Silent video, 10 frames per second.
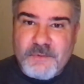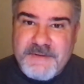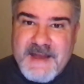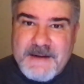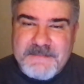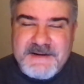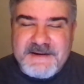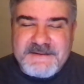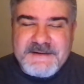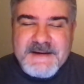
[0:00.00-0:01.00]
with that
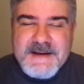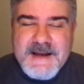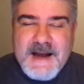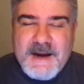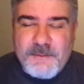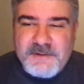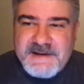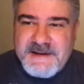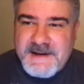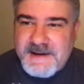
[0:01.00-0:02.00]
because I
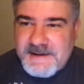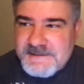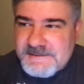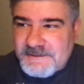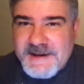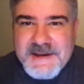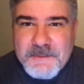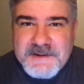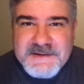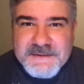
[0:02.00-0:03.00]
really like
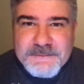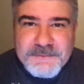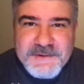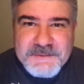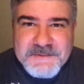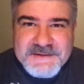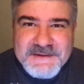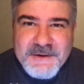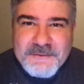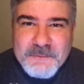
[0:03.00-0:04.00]
it when it doesn't freeze because
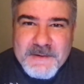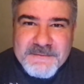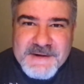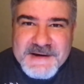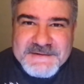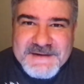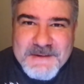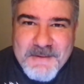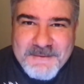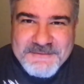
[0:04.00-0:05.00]
then I don't have to wait for the ice to
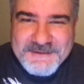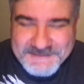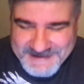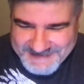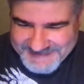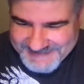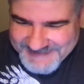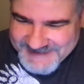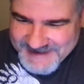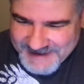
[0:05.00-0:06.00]
come off the lake.
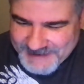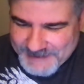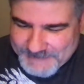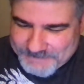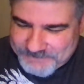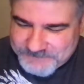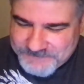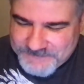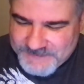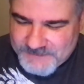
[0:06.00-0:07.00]

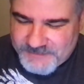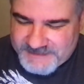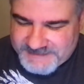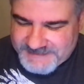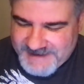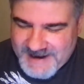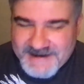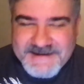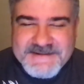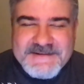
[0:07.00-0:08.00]
But
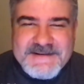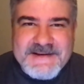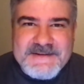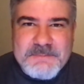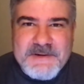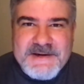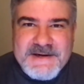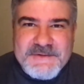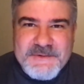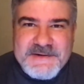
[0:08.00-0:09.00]
yeah, it's been an
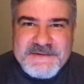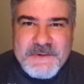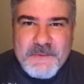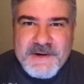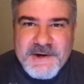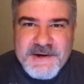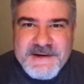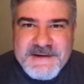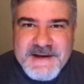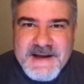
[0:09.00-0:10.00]
interesting winter,
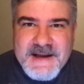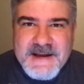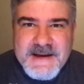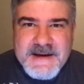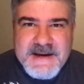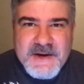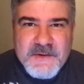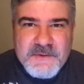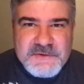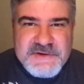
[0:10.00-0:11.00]
and
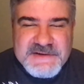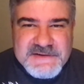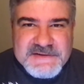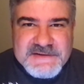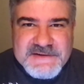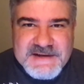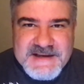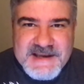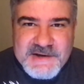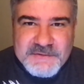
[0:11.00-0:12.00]
Jesus is going
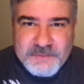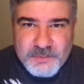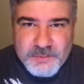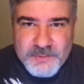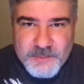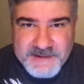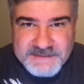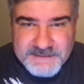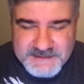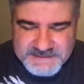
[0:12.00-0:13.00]
to get us through the
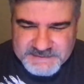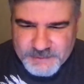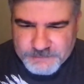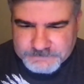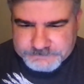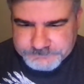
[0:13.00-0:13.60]
rest of it. So